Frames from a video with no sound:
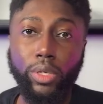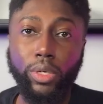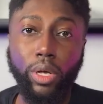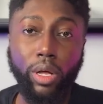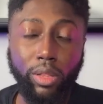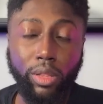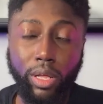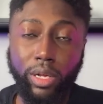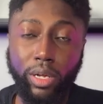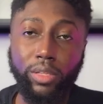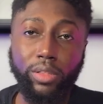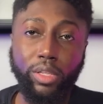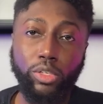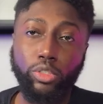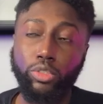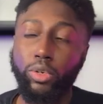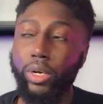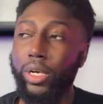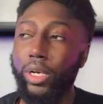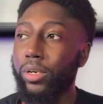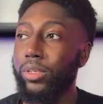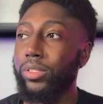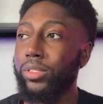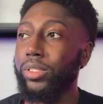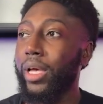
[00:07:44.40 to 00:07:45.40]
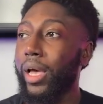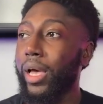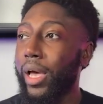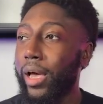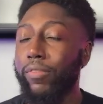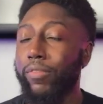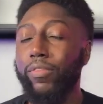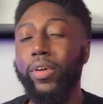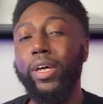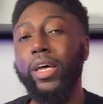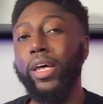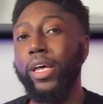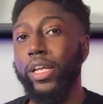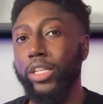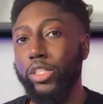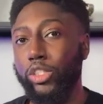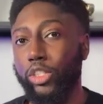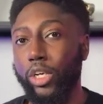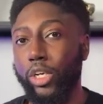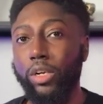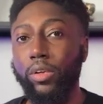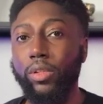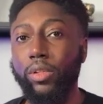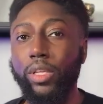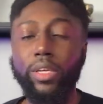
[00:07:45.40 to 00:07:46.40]
a lot of the traders have
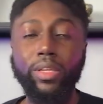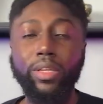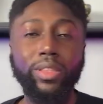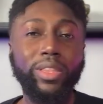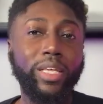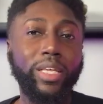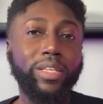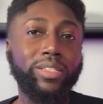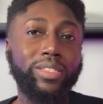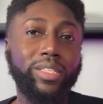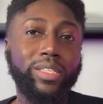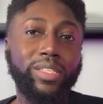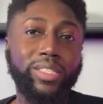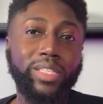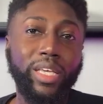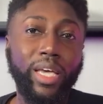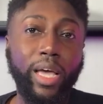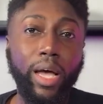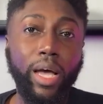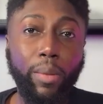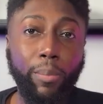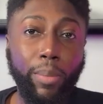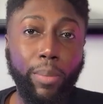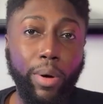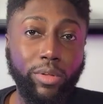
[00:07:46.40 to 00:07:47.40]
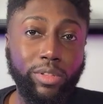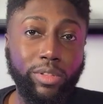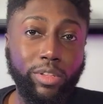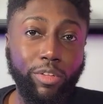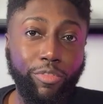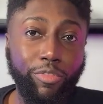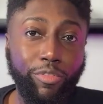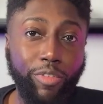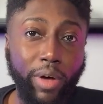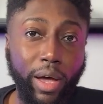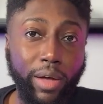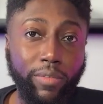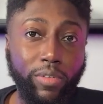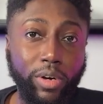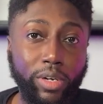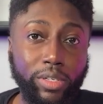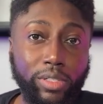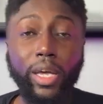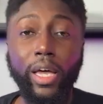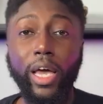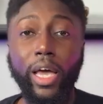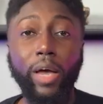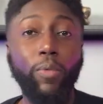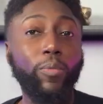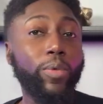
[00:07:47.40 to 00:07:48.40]
generally good things to say about the 5ers,
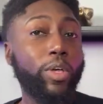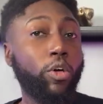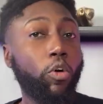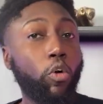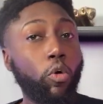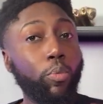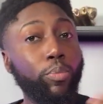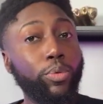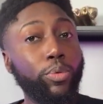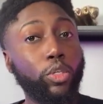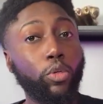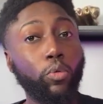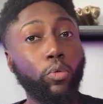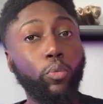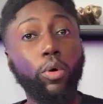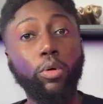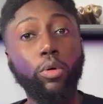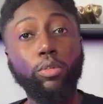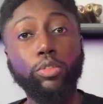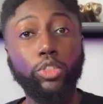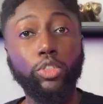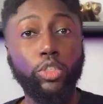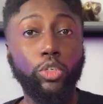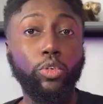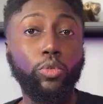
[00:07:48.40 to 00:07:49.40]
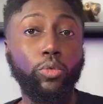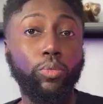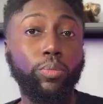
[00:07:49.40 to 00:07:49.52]
and we hope you will too.